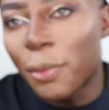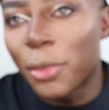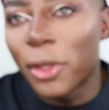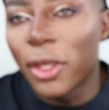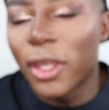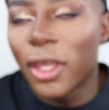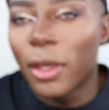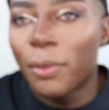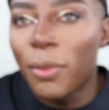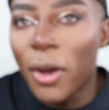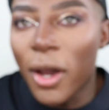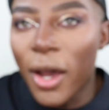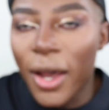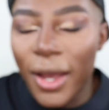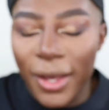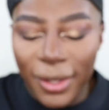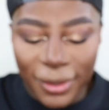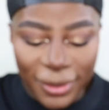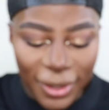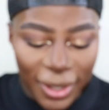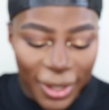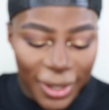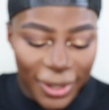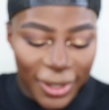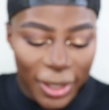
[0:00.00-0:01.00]
Beauty Pie.
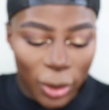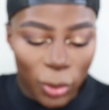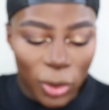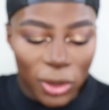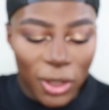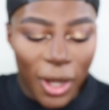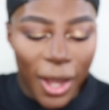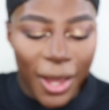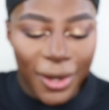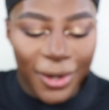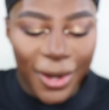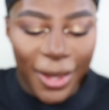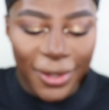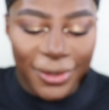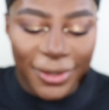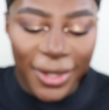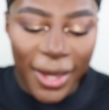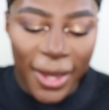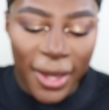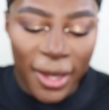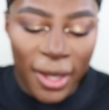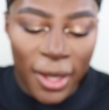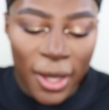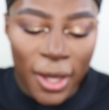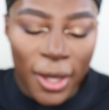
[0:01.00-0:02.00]
It's like a liquid
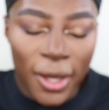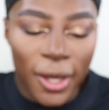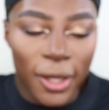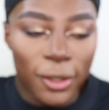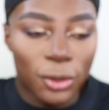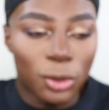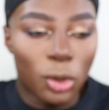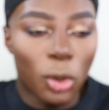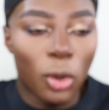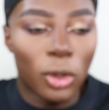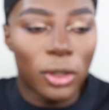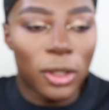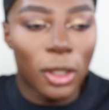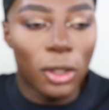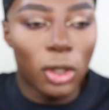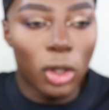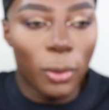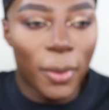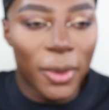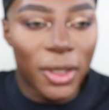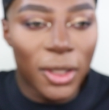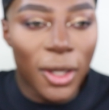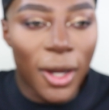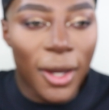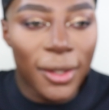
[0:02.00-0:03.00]
highlighter. It's called
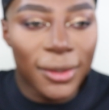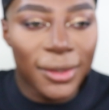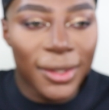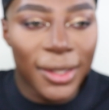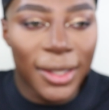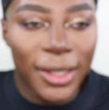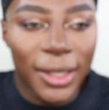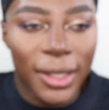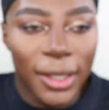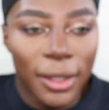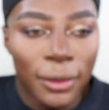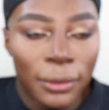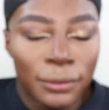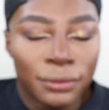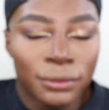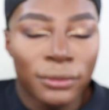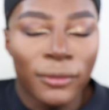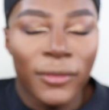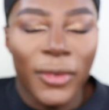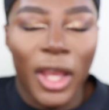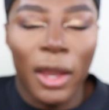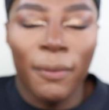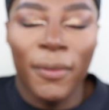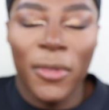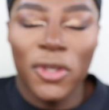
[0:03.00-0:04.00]
Illuminati.
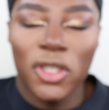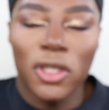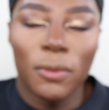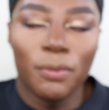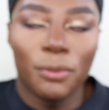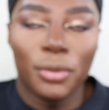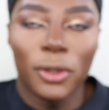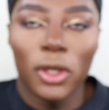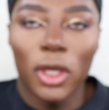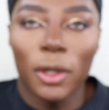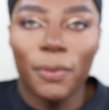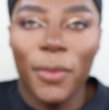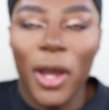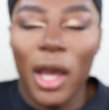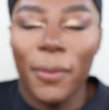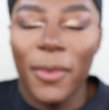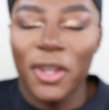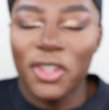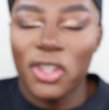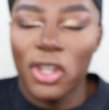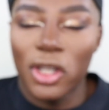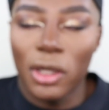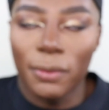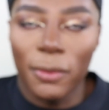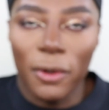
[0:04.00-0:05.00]
I've mentioned Beauty Pie on my
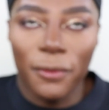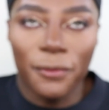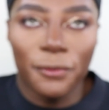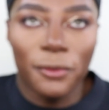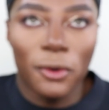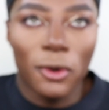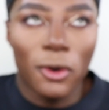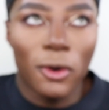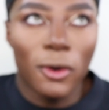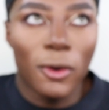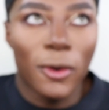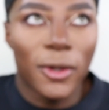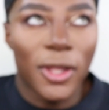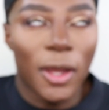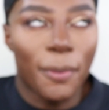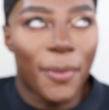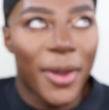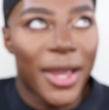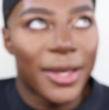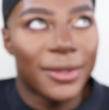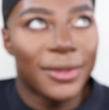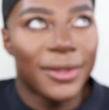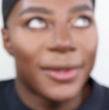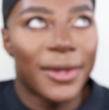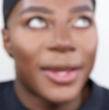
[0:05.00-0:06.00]
channel before. They're
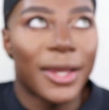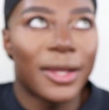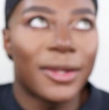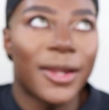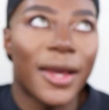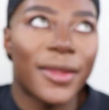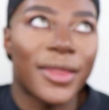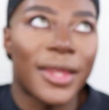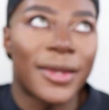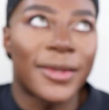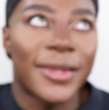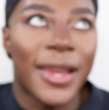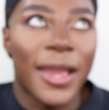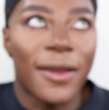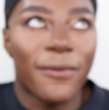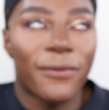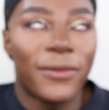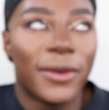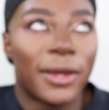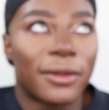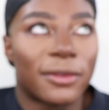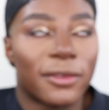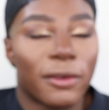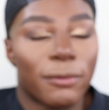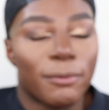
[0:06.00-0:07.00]
basically like the
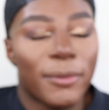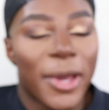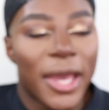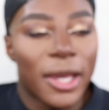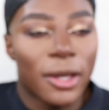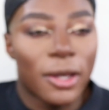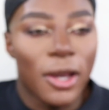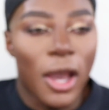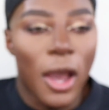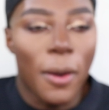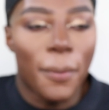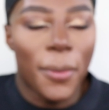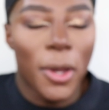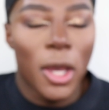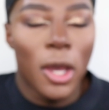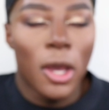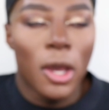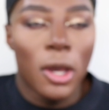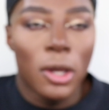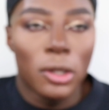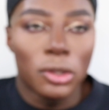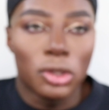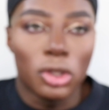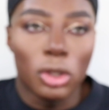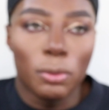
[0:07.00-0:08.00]
Netflix of makeup.
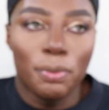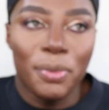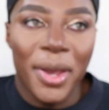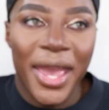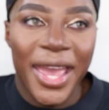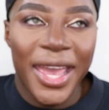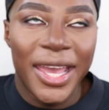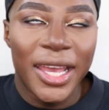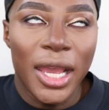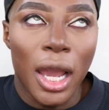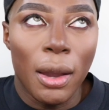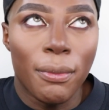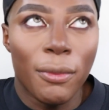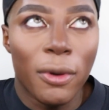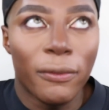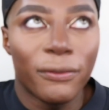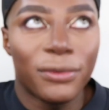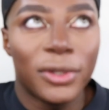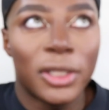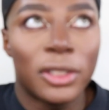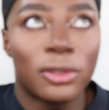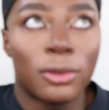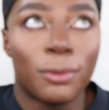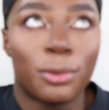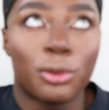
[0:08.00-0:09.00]
You pay a
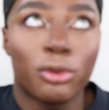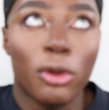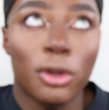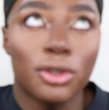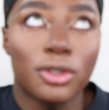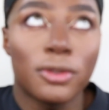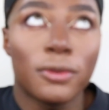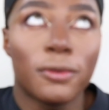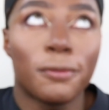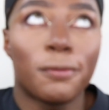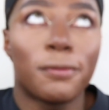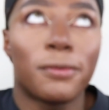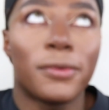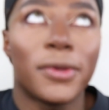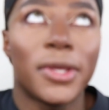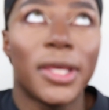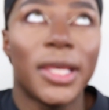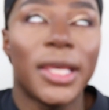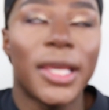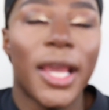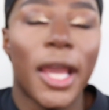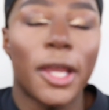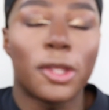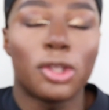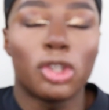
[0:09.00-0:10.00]
monthly subscription
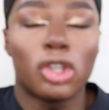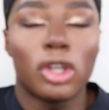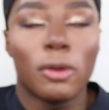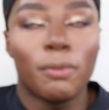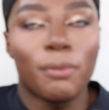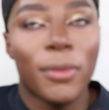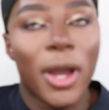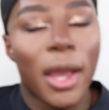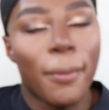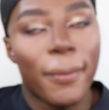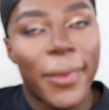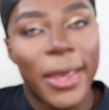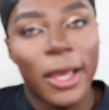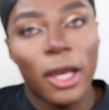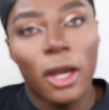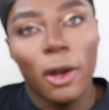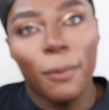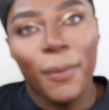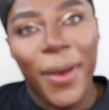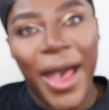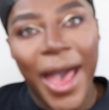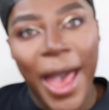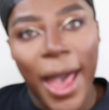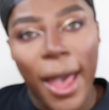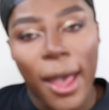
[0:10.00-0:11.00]
fee and you can buy makeup
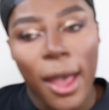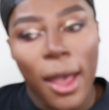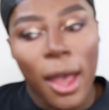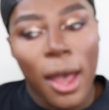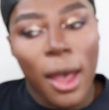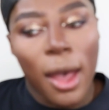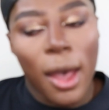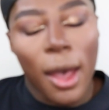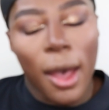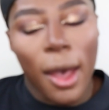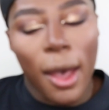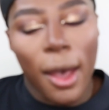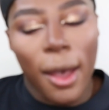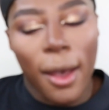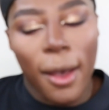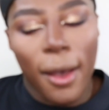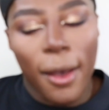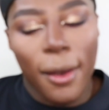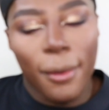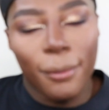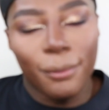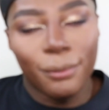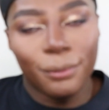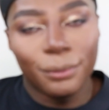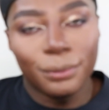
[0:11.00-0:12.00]
at
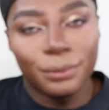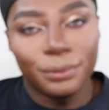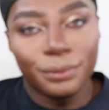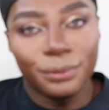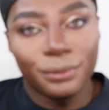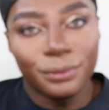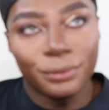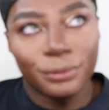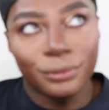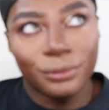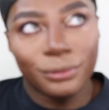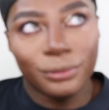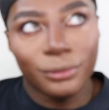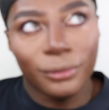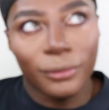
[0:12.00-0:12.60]
the